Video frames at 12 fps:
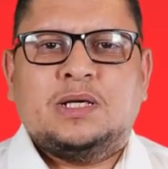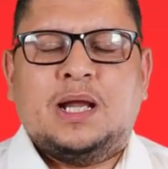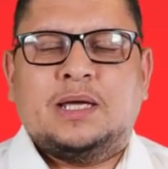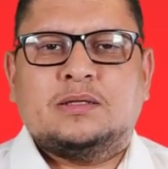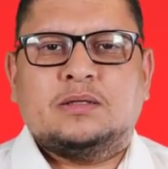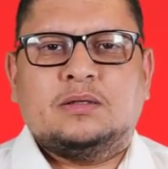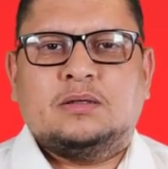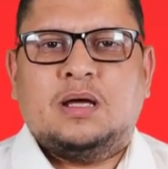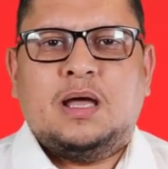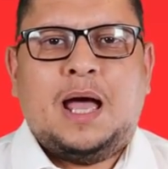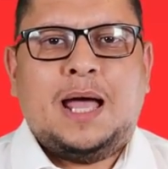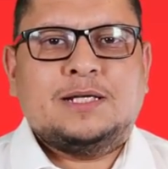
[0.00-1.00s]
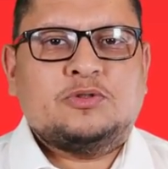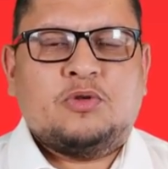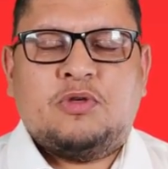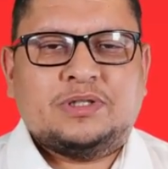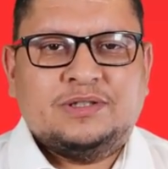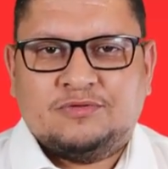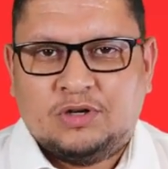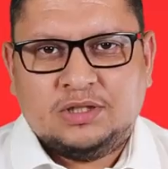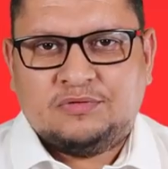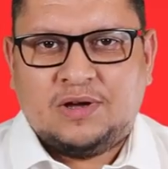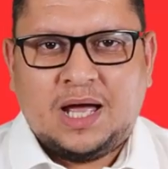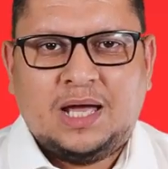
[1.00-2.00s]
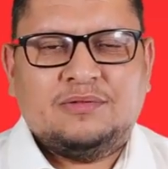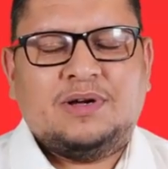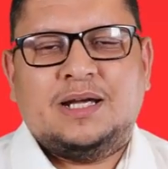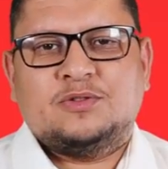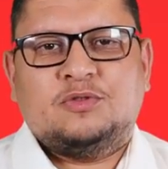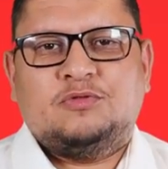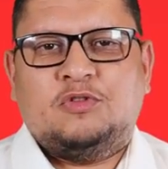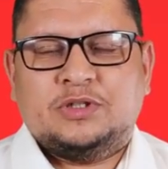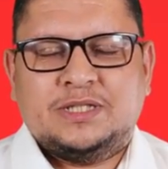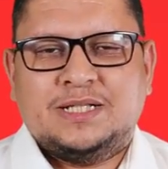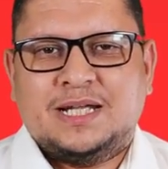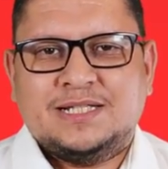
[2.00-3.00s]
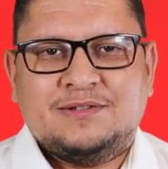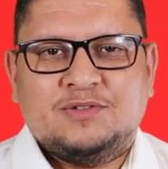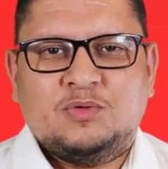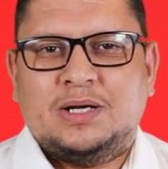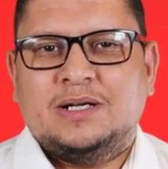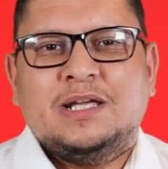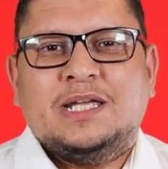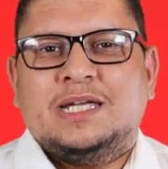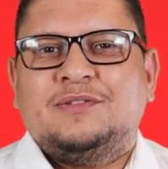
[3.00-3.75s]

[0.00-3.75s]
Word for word: like uh, ISO 13485, ISO 14971,